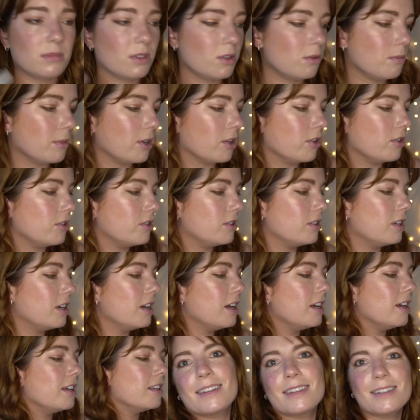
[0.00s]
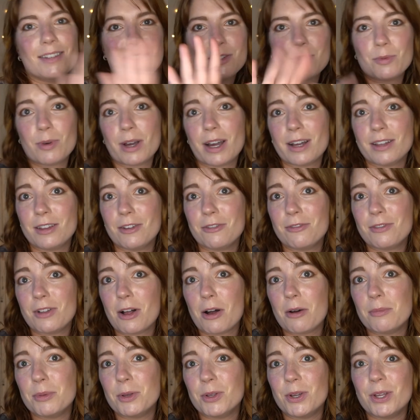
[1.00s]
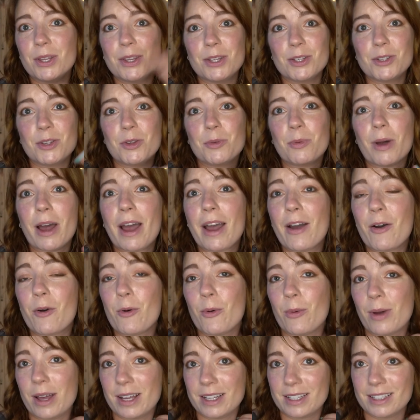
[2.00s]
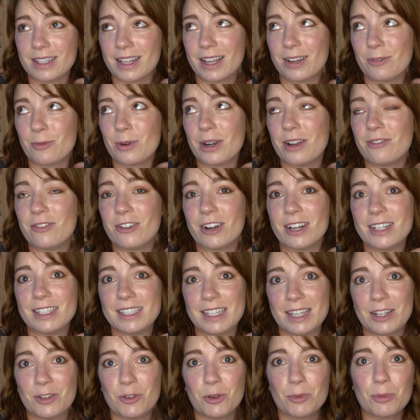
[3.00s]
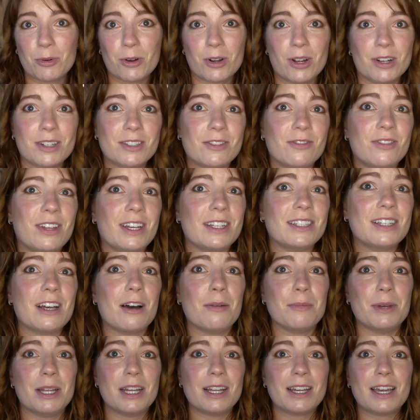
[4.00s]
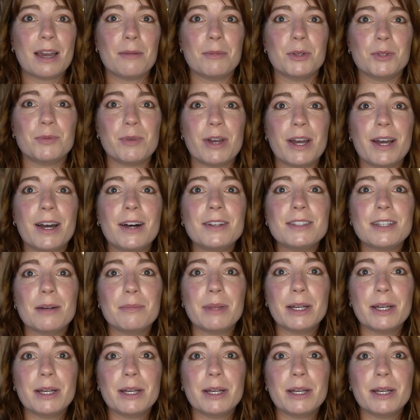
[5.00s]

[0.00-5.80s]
Oh my gosh. This is why I love Flower Beauty. This is why I always, like, whenever I see new products of theirs come in at Chemist Warehouse, I'm